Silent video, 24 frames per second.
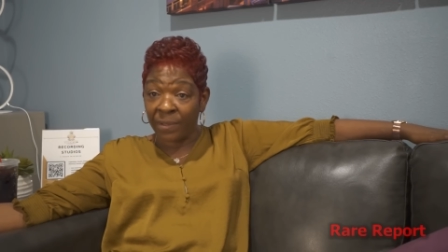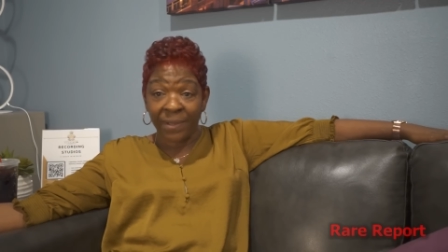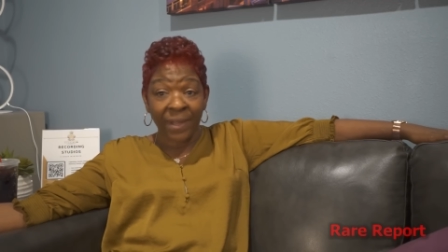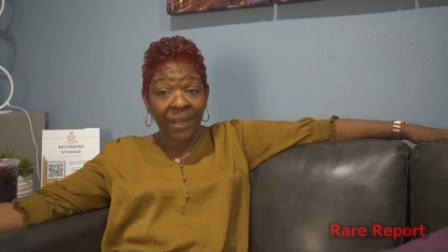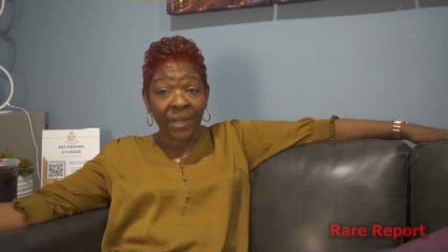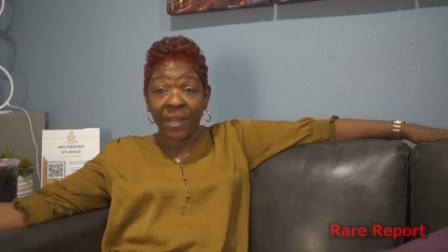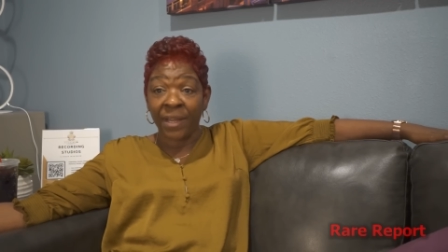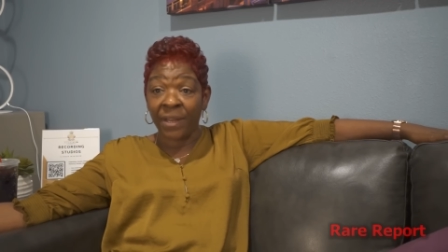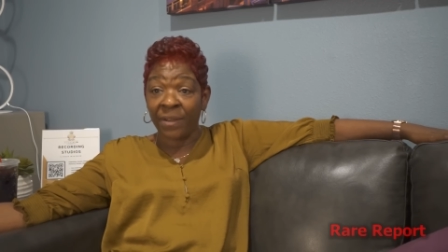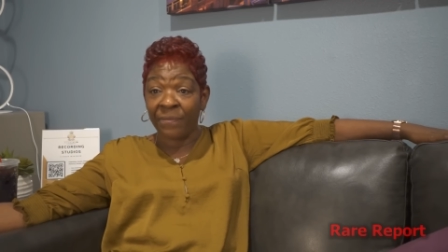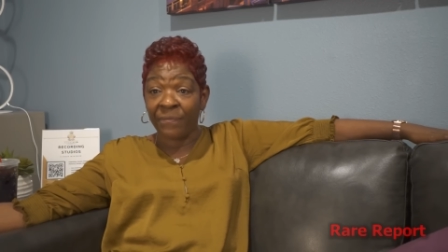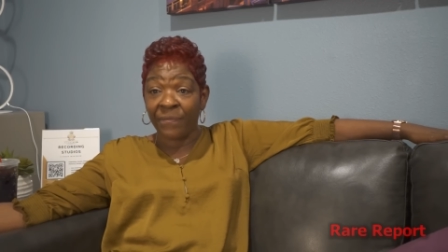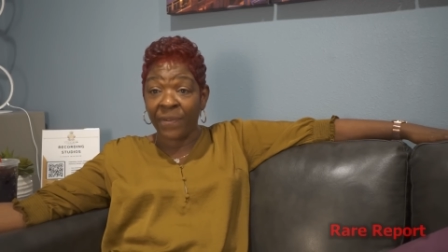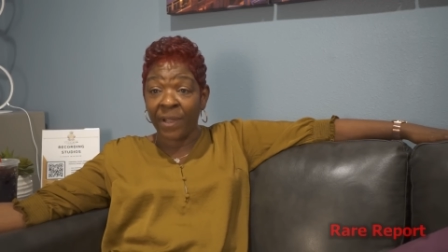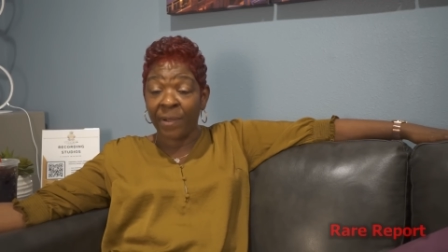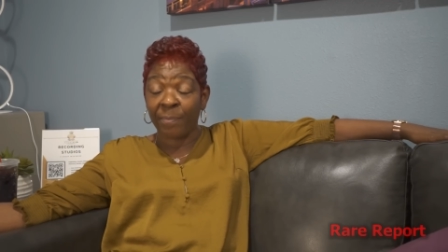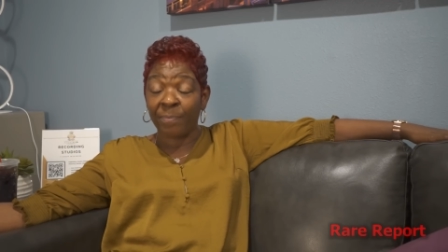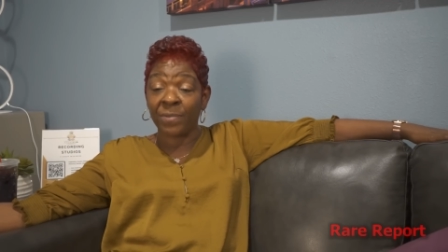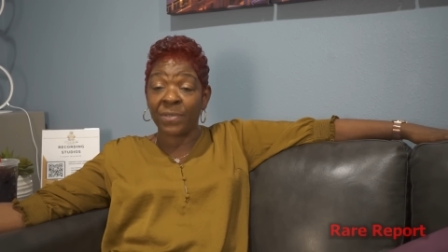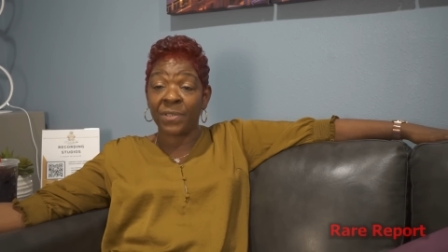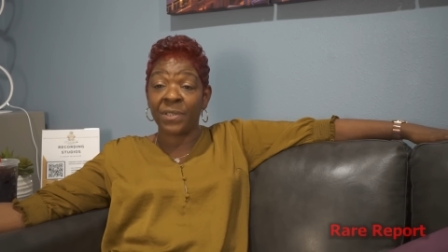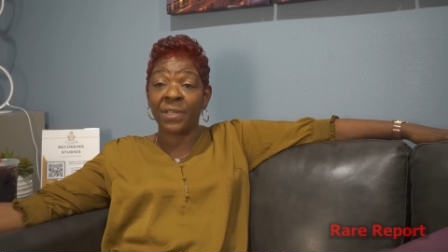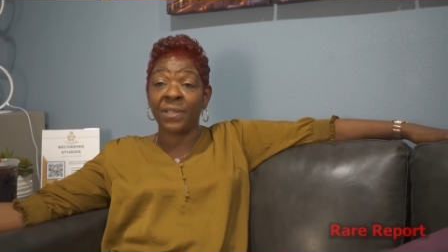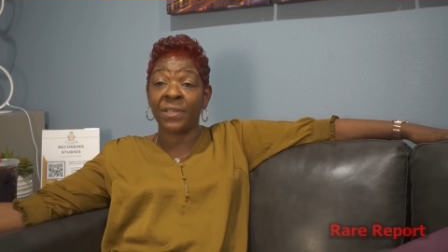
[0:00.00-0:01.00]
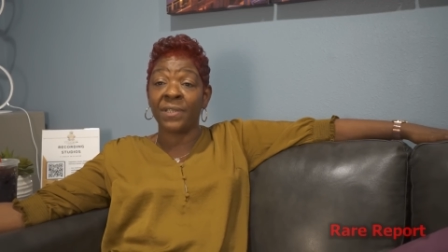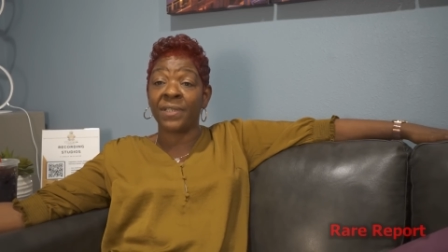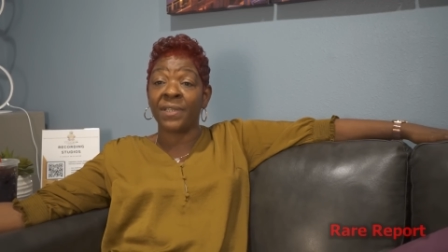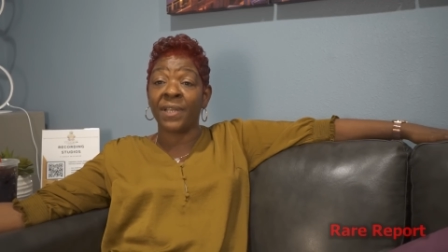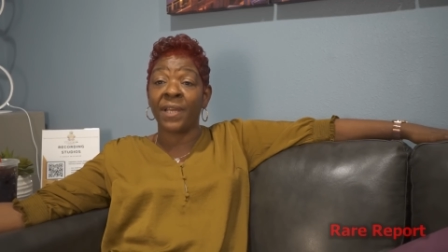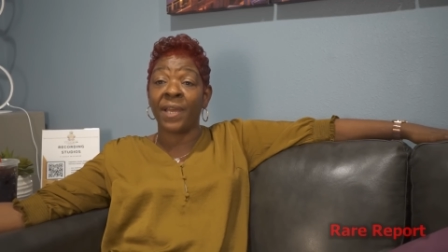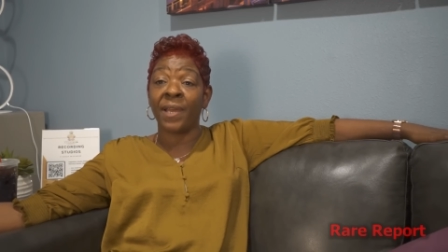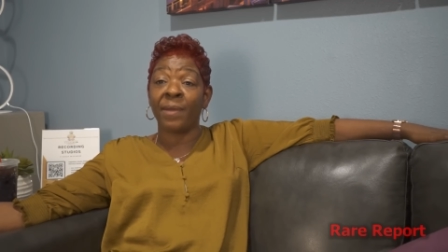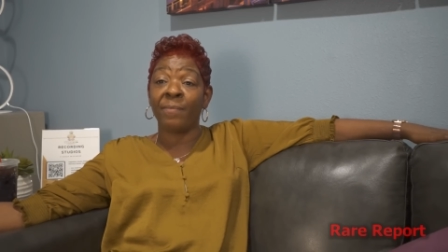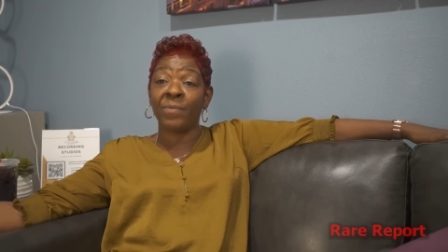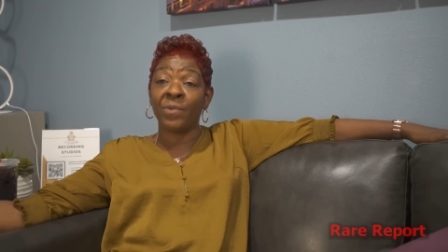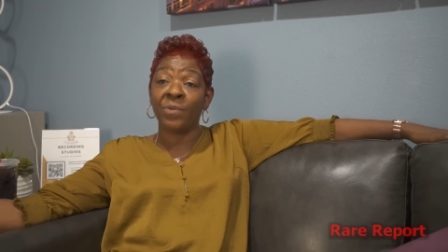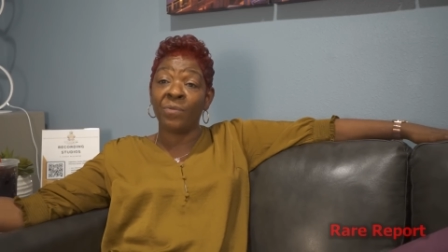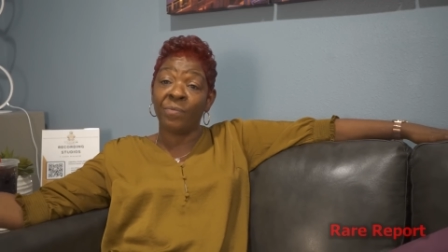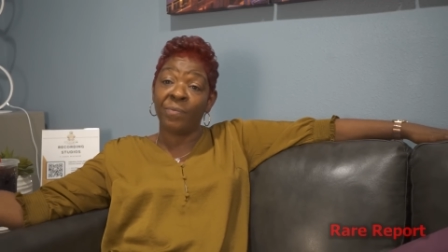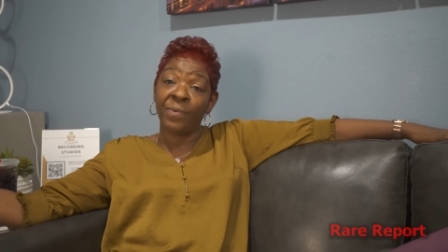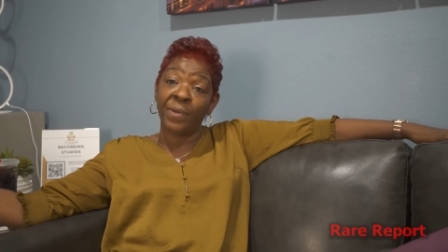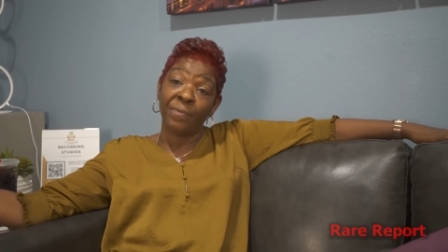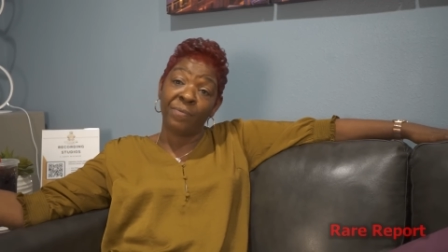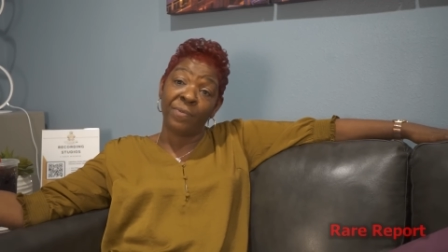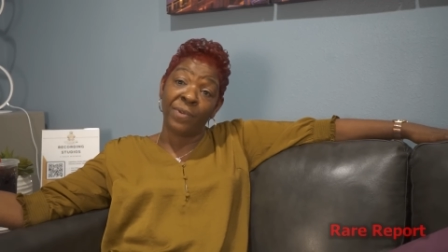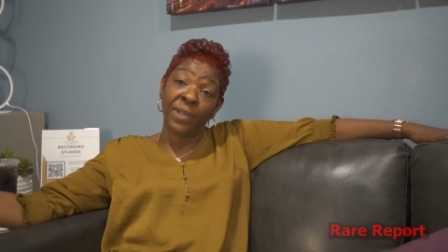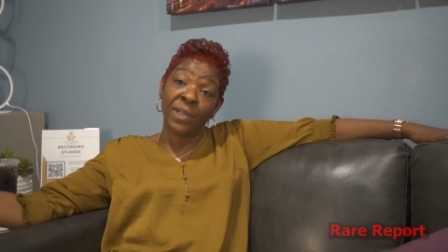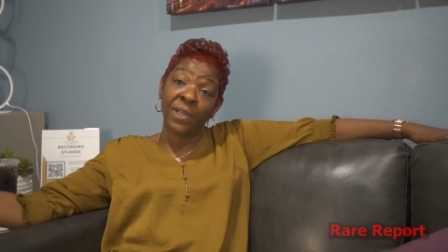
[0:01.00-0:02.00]
That 85% time you
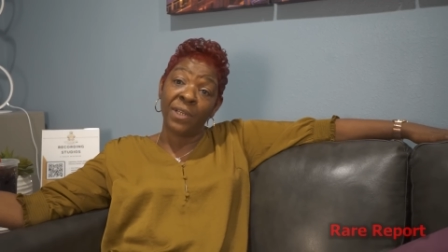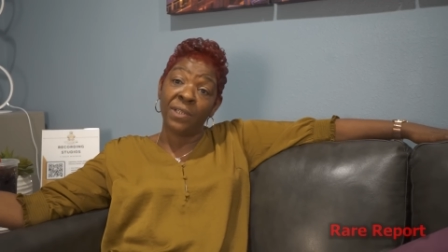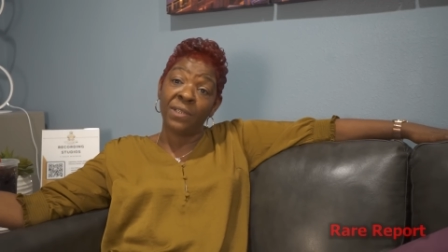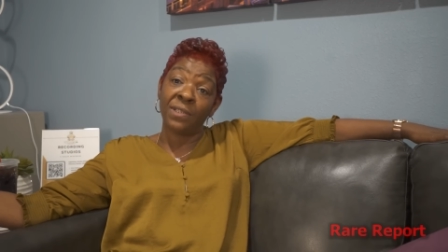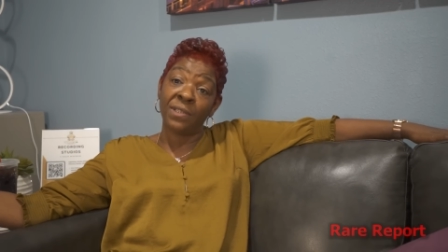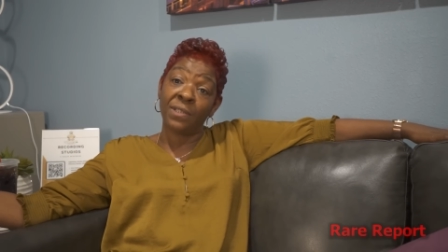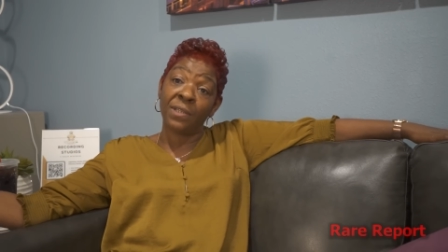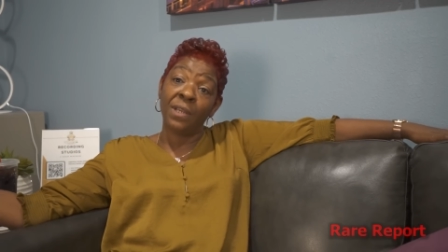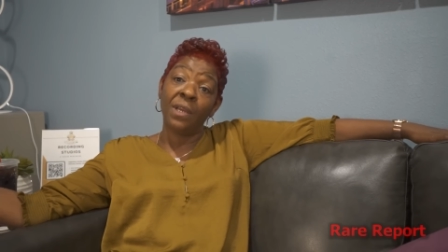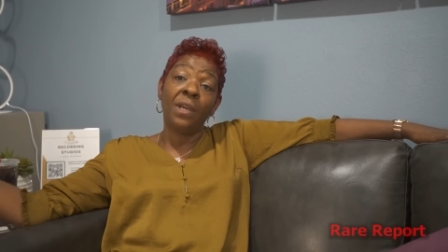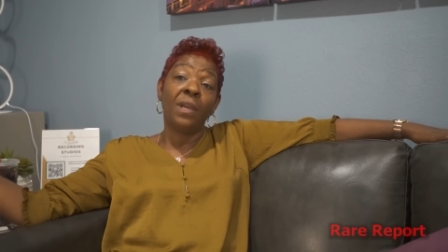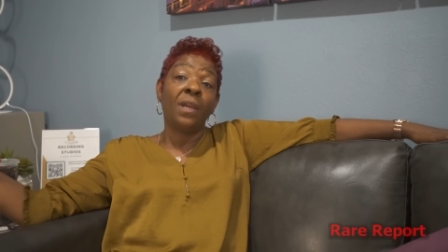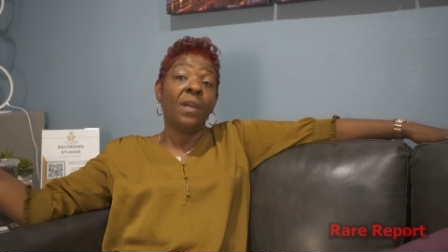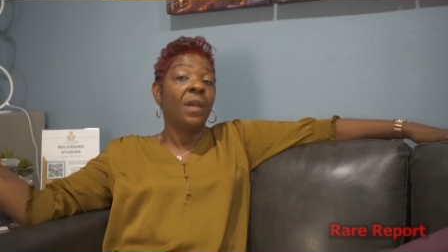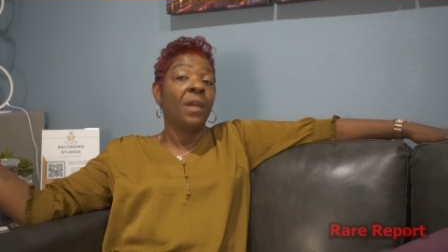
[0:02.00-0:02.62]
re-released